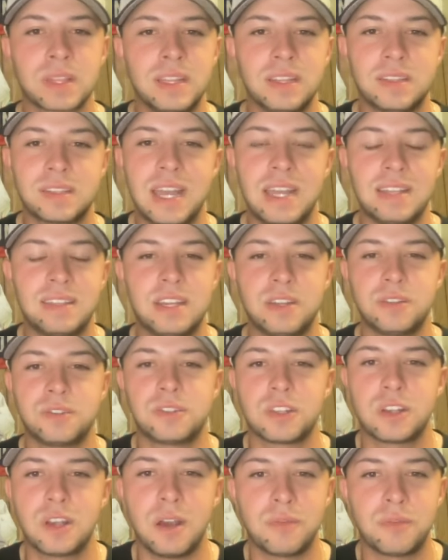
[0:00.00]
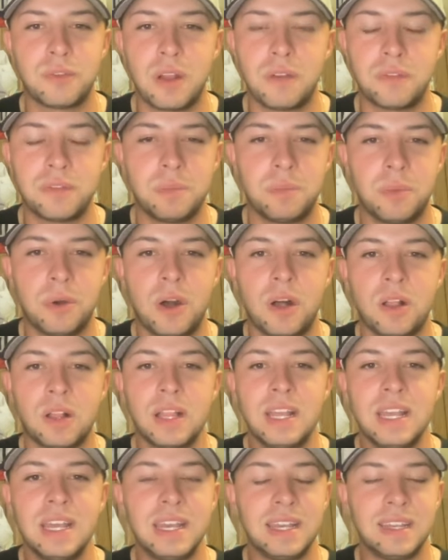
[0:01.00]
This guy tears the cover off the
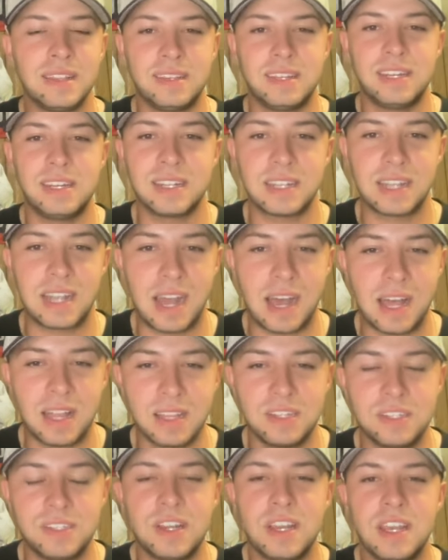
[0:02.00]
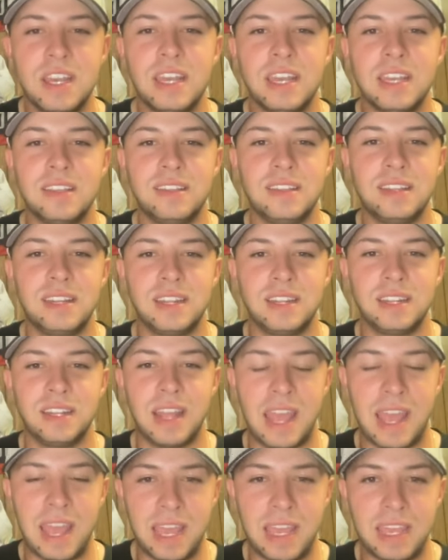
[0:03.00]
ball. He did it in college. He did it
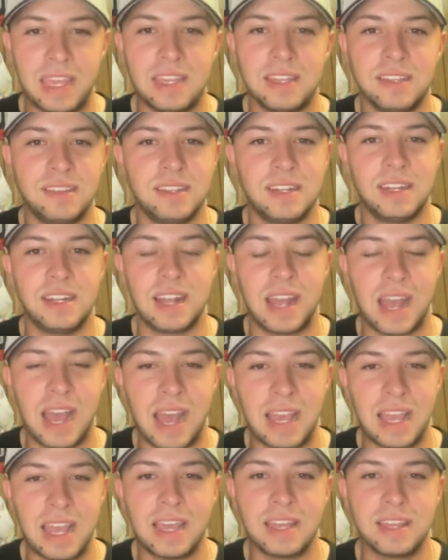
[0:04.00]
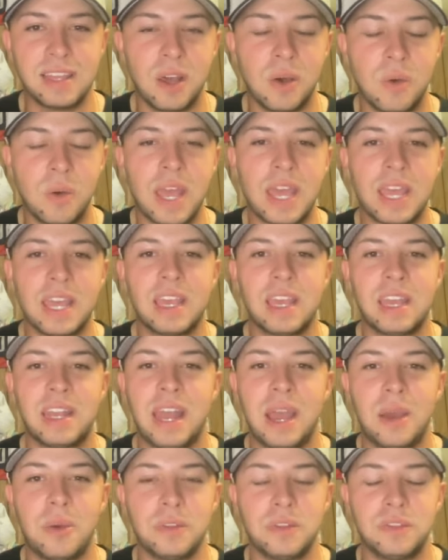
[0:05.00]
in A. He did it in high A, low A, and
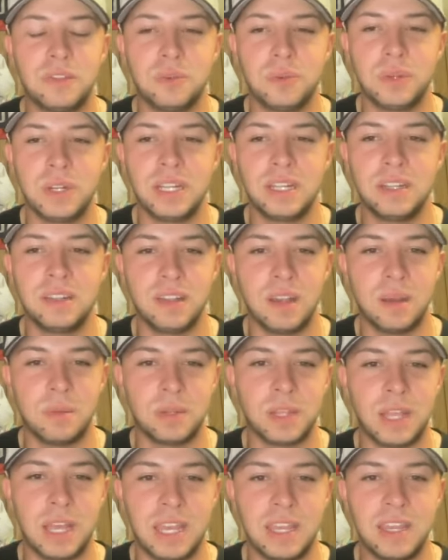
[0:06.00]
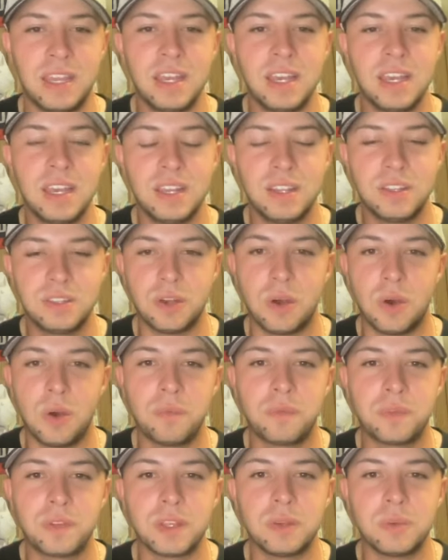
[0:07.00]
now he's doing it in double A. So
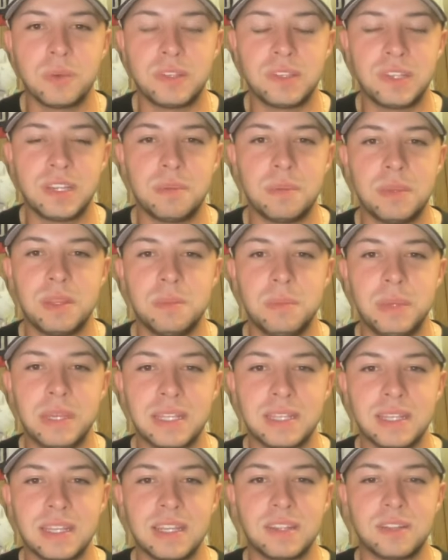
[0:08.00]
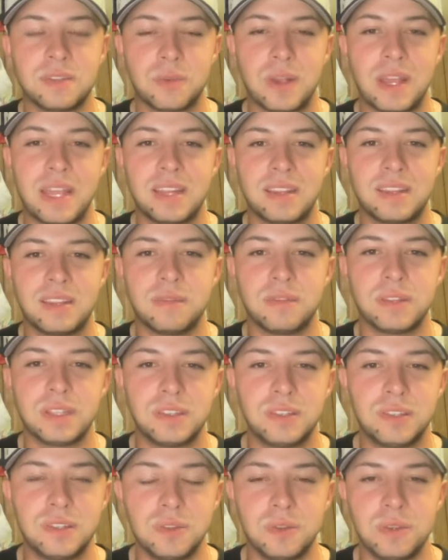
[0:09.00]
hopefully we see him in the big leagues relatively
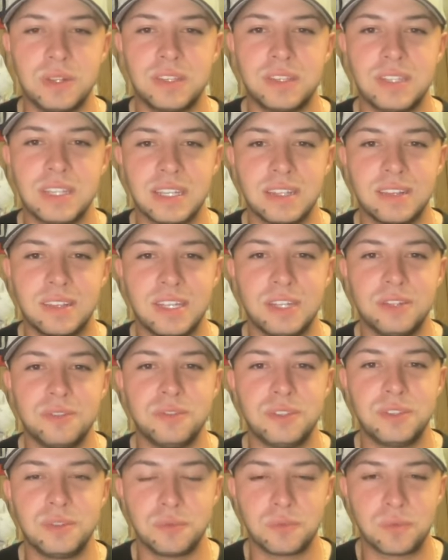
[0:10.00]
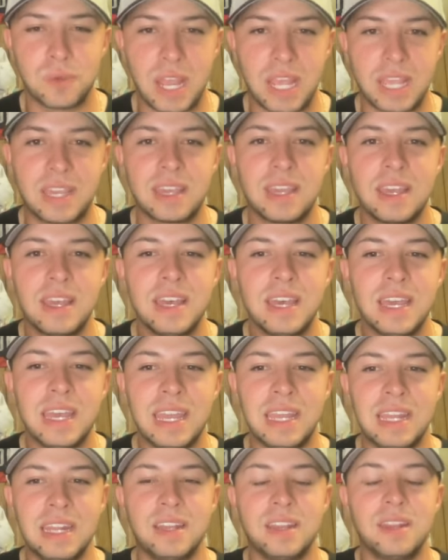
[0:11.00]
soon as he continues to rake
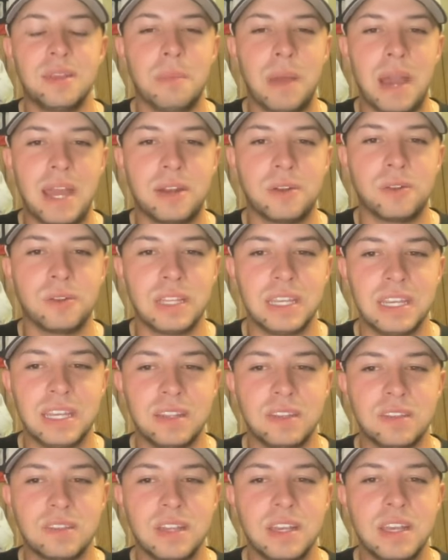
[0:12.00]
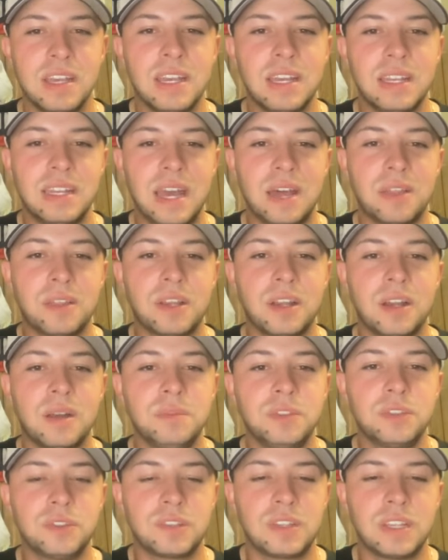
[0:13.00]
in the minor leagues. Now the
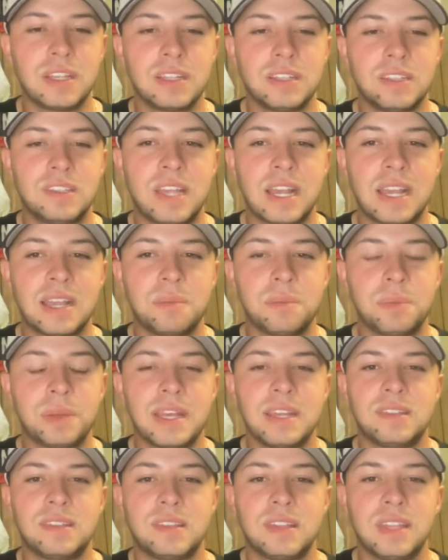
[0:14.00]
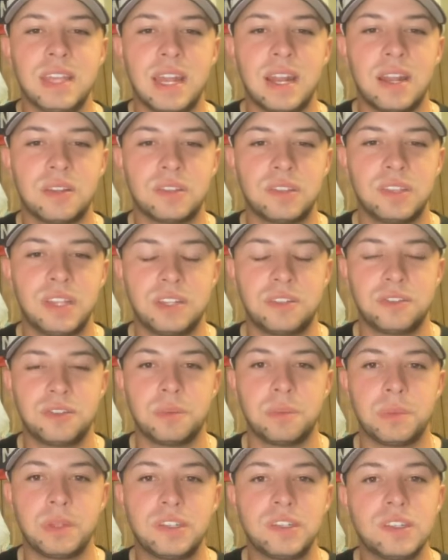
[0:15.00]
Cubs are still in second place in the NL
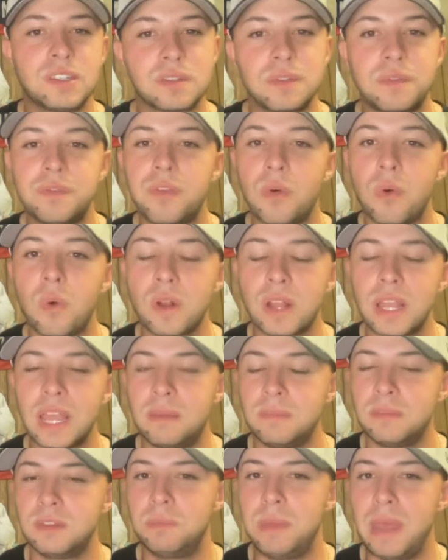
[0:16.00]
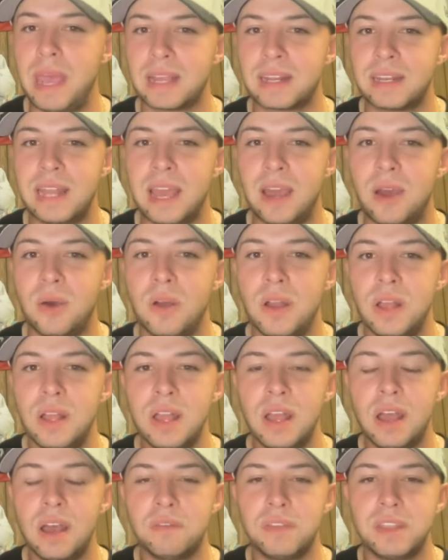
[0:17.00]
Central, but just four games back now
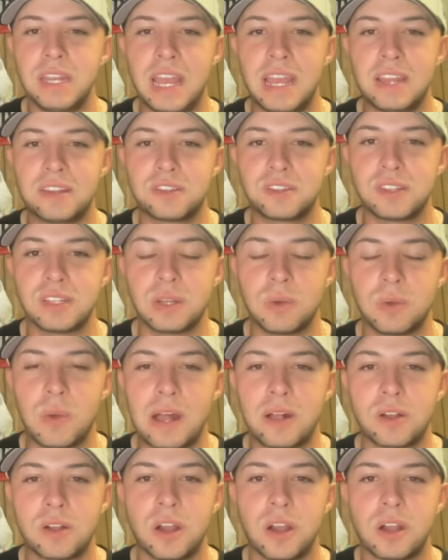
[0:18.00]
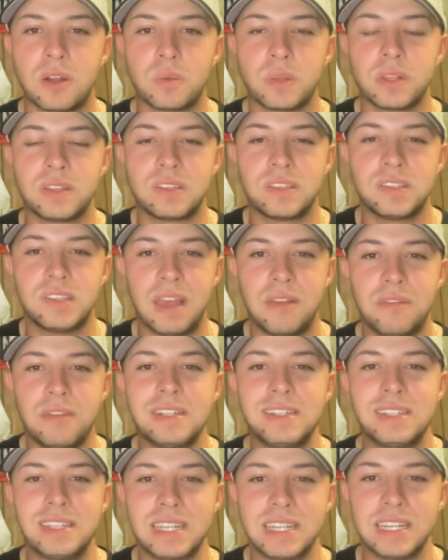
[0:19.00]
of the National League wild card with
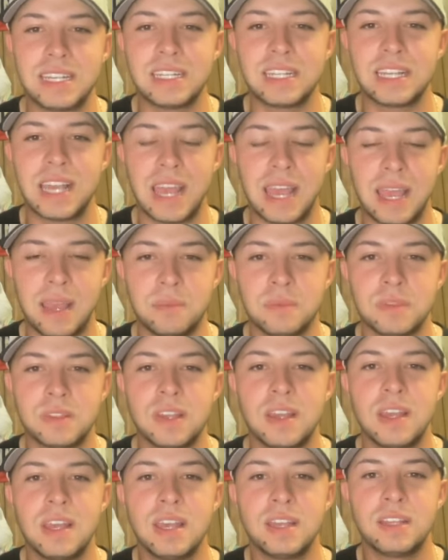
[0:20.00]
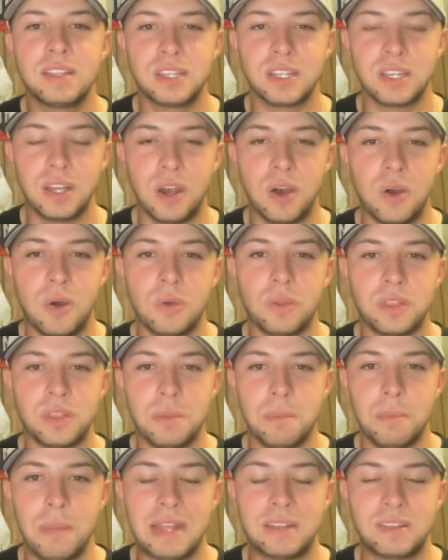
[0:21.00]
17 games to go.
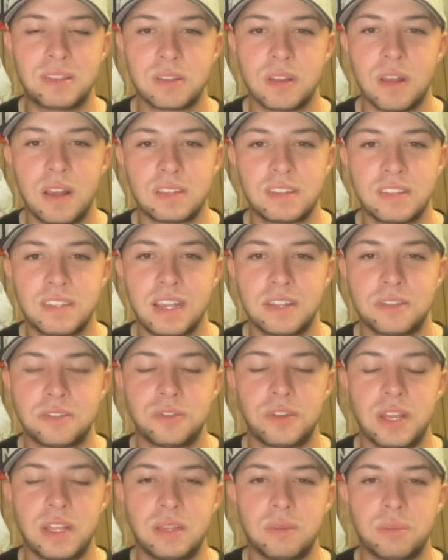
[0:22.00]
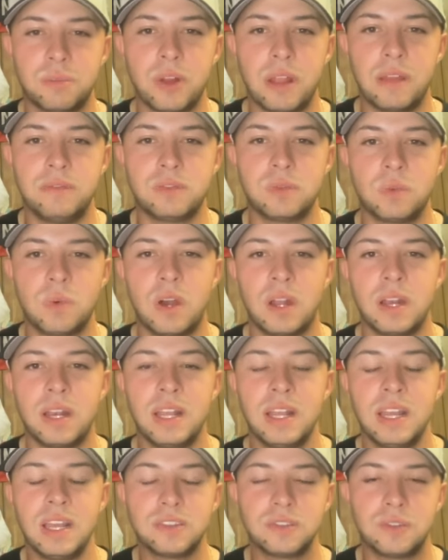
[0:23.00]
The Mets lost yesterday and the Braves won,
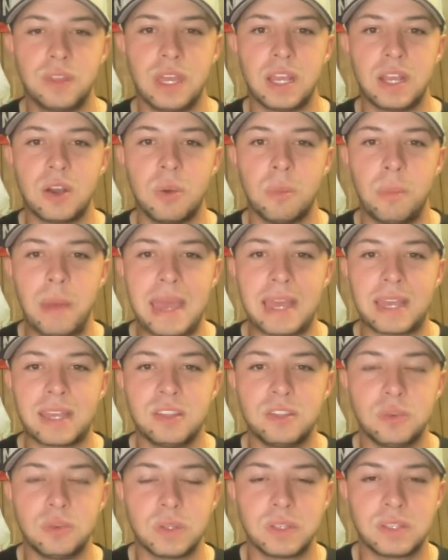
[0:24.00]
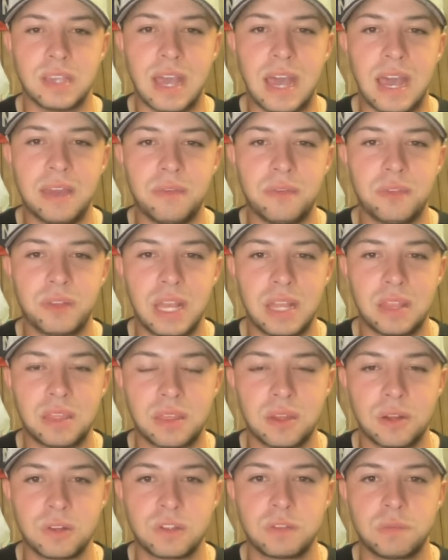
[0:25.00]
so they go back into a tie for that
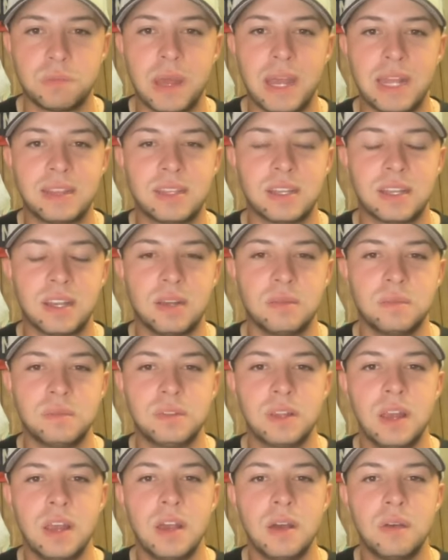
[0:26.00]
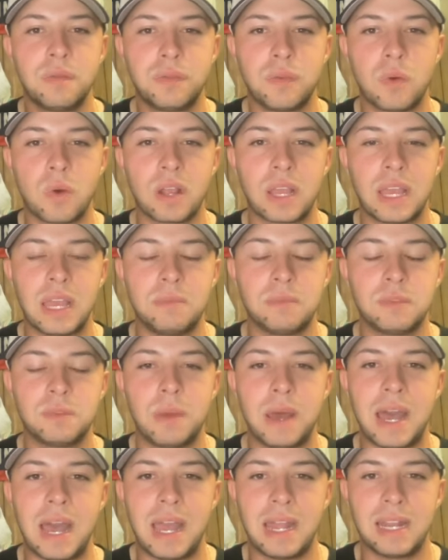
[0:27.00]
third spot. The Cubs four games
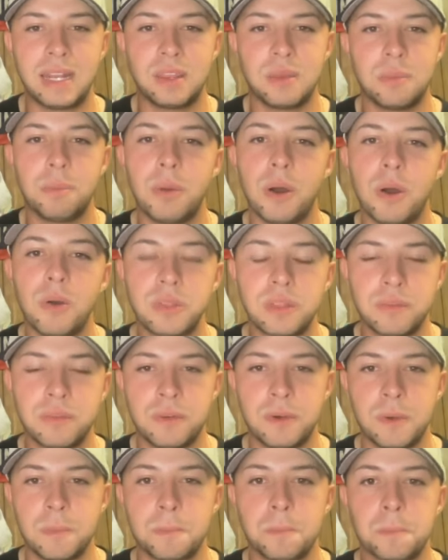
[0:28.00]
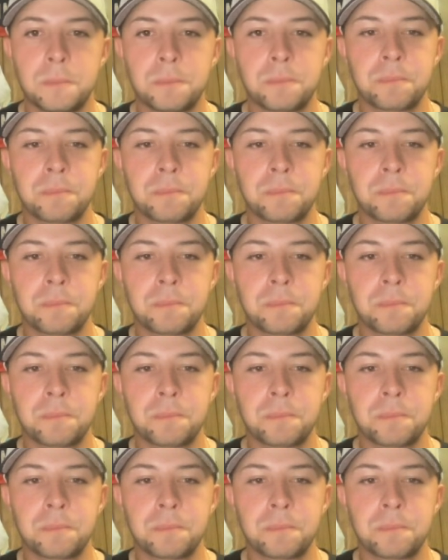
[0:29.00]
behind the both of them.